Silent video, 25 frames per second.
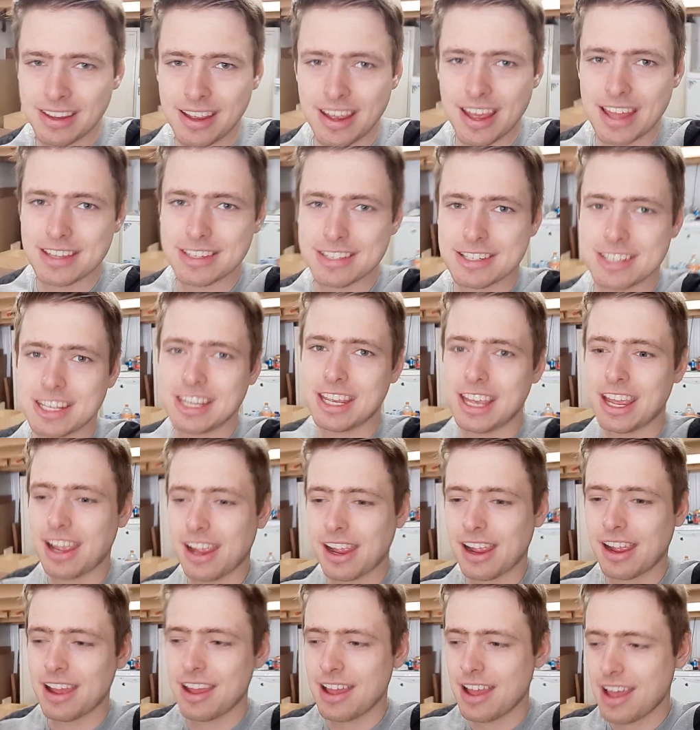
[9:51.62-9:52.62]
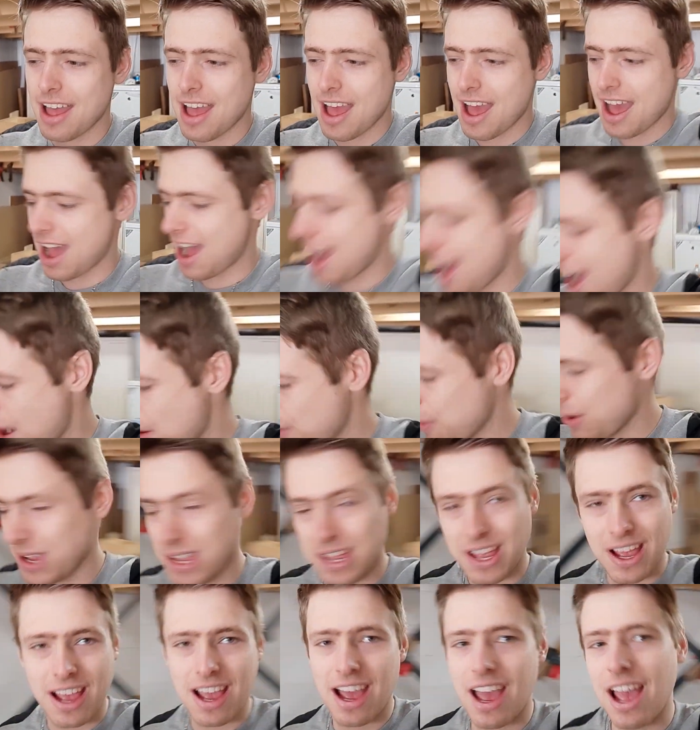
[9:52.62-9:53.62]
and seeing how
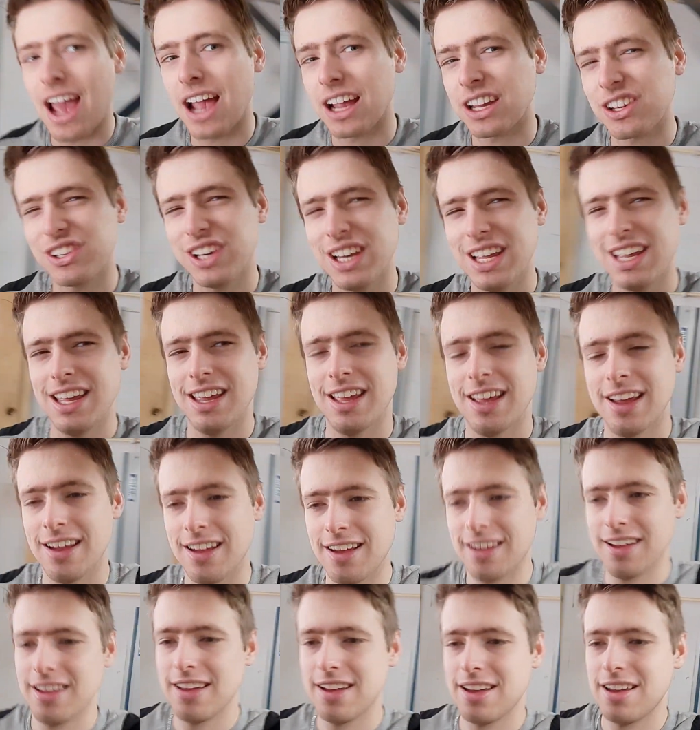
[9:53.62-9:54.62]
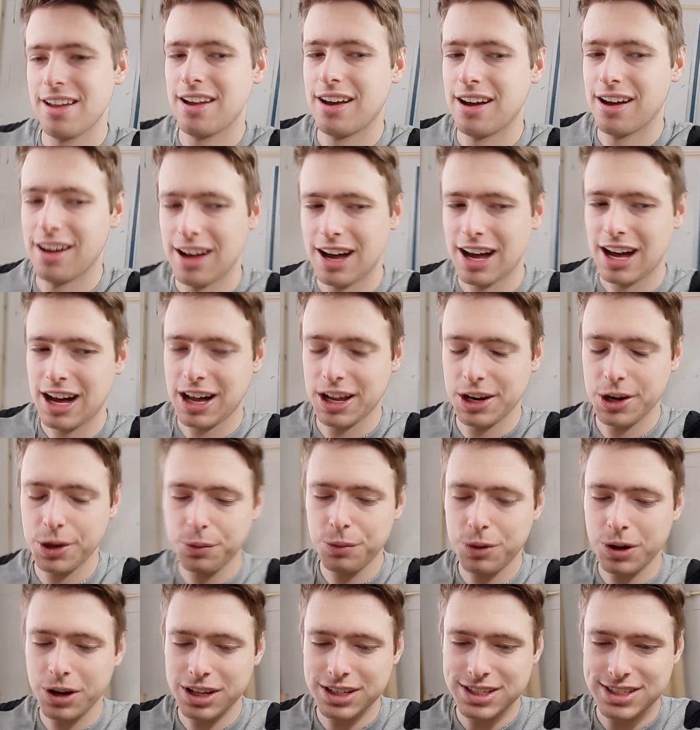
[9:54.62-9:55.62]
actually, I don't
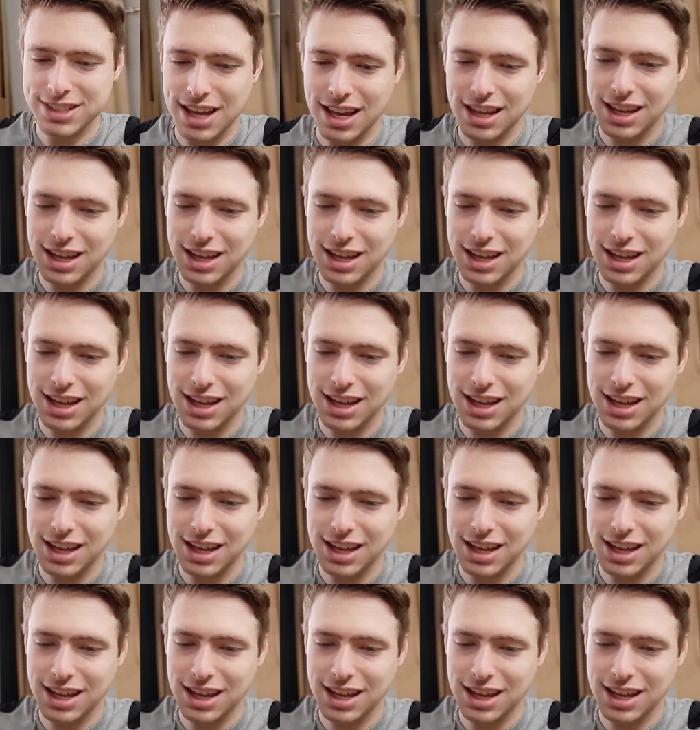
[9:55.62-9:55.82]
want to say